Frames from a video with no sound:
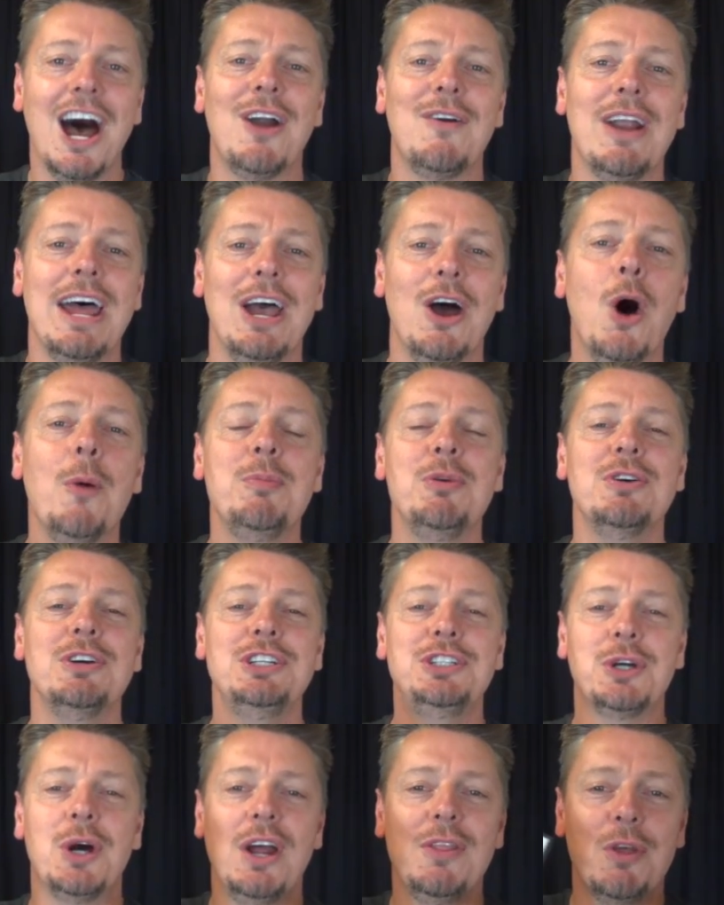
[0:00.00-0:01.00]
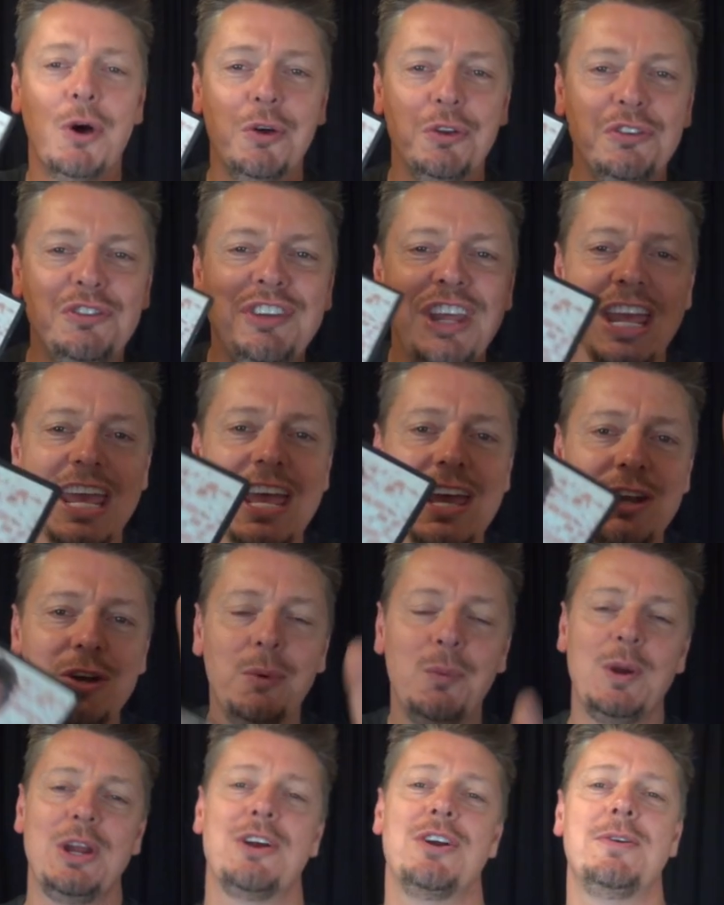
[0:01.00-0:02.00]
All right, I hope you enjoyed those
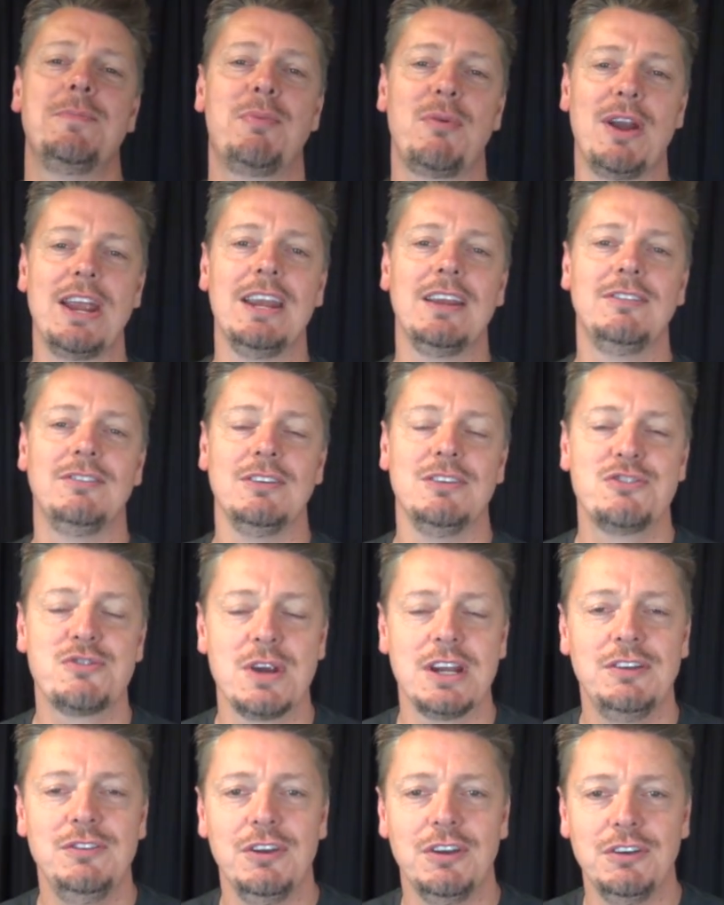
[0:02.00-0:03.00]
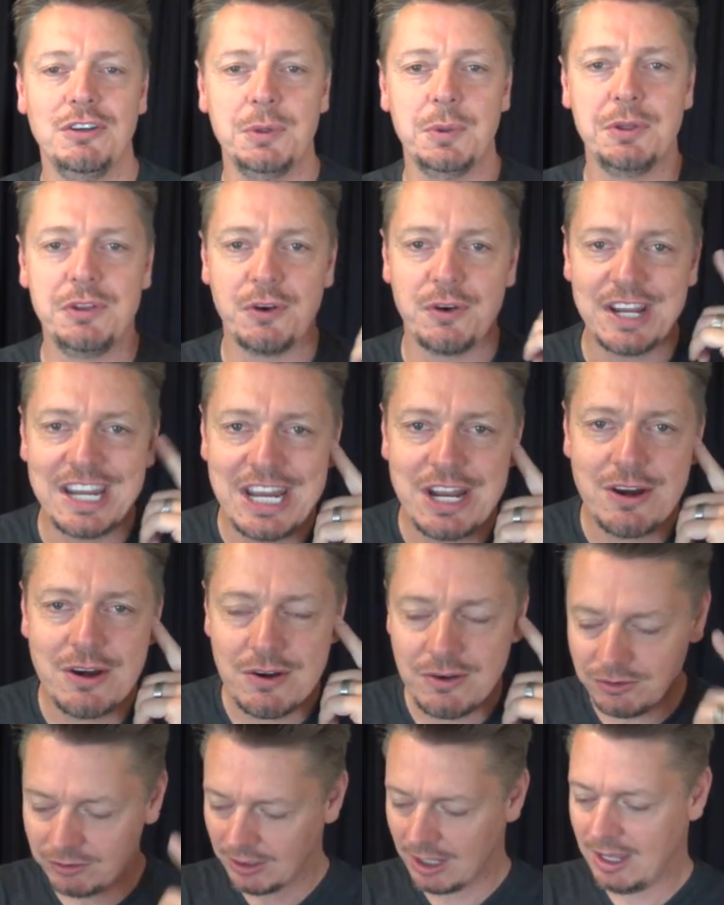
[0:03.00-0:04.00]
10 weird pranks and tricks you could do with your
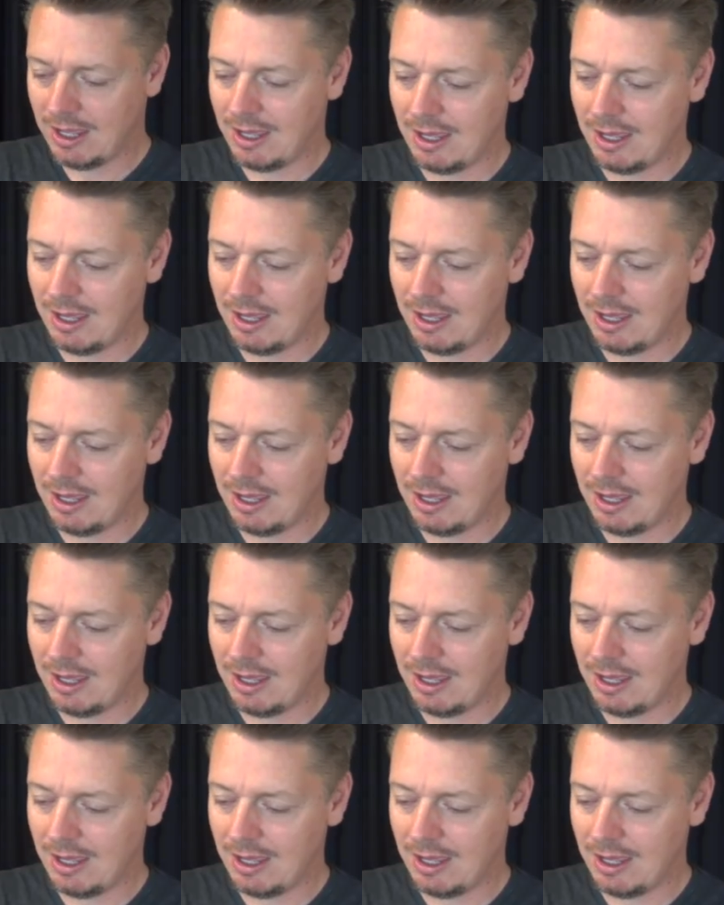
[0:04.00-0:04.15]
ears.